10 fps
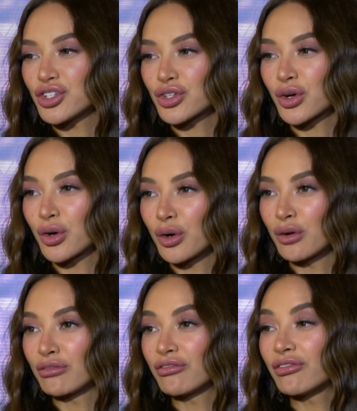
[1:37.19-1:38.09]

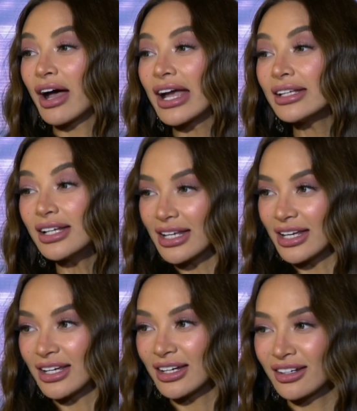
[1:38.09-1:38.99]
So
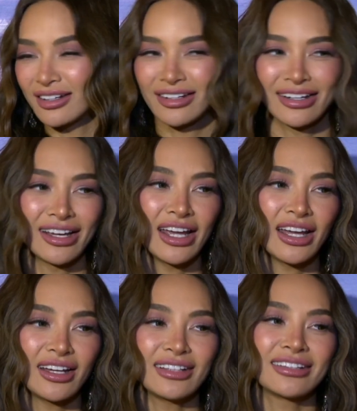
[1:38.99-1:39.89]
finally,
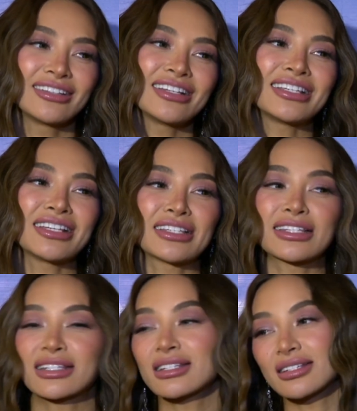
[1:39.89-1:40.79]
this
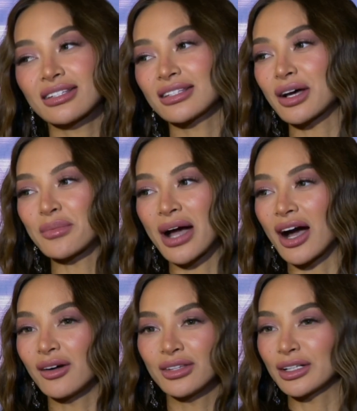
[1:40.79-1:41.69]
is
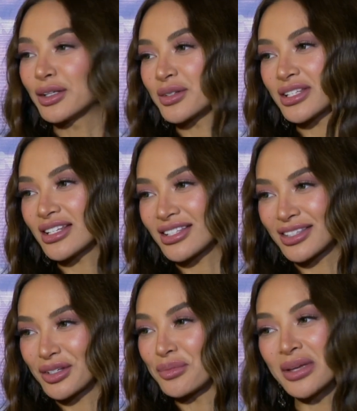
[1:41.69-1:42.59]
somehow the closest
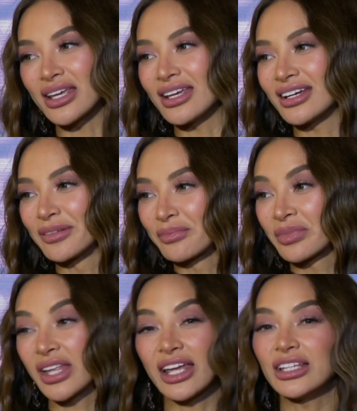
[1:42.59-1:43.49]
to me.
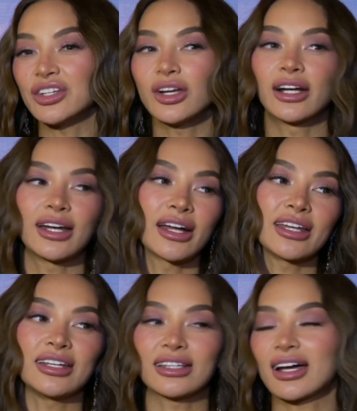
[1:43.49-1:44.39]
Na hindi nyo lang
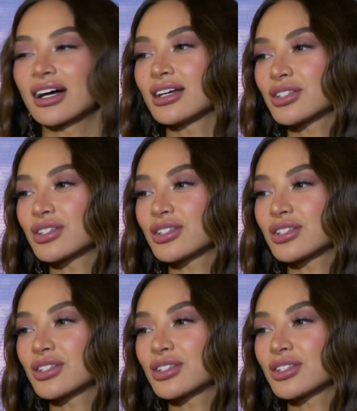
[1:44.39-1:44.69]
nakikita.